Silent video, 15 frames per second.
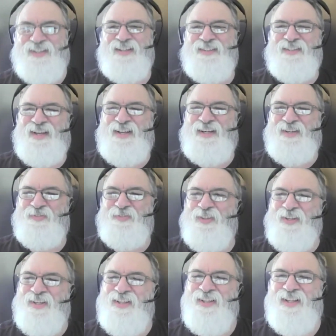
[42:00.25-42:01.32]
That's kind of
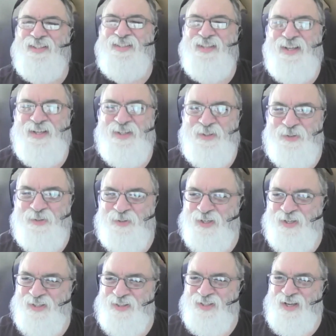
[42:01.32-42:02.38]
cool
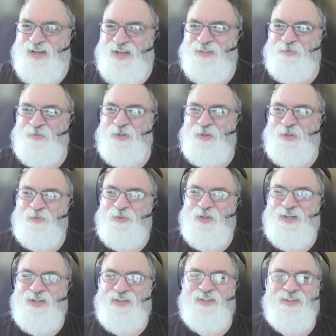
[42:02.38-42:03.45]
getting the last word over
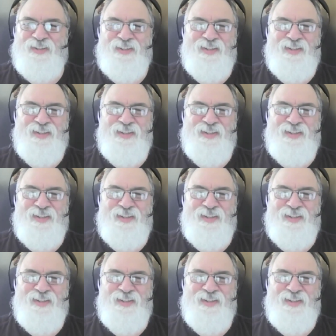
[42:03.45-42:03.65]
here.